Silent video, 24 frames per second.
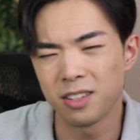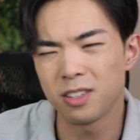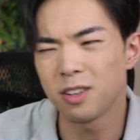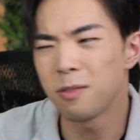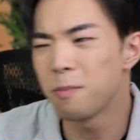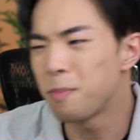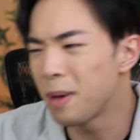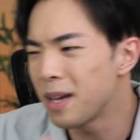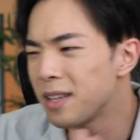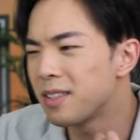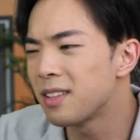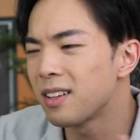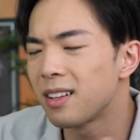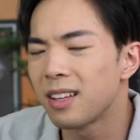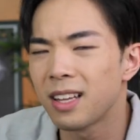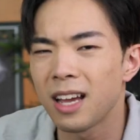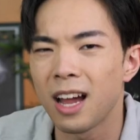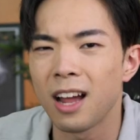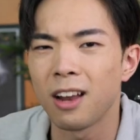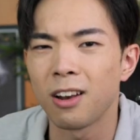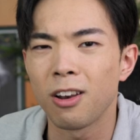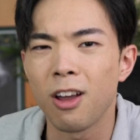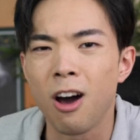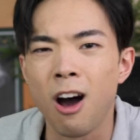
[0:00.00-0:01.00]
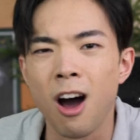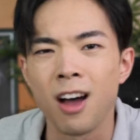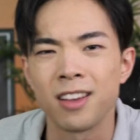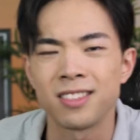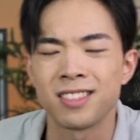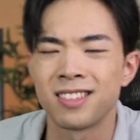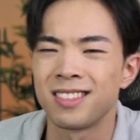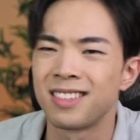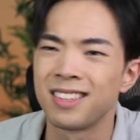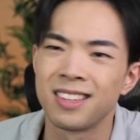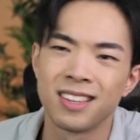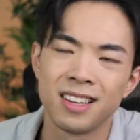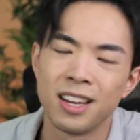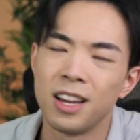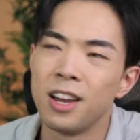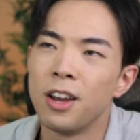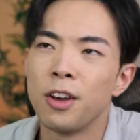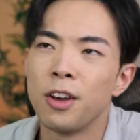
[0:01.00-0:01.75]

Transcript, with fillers: So basically, I lost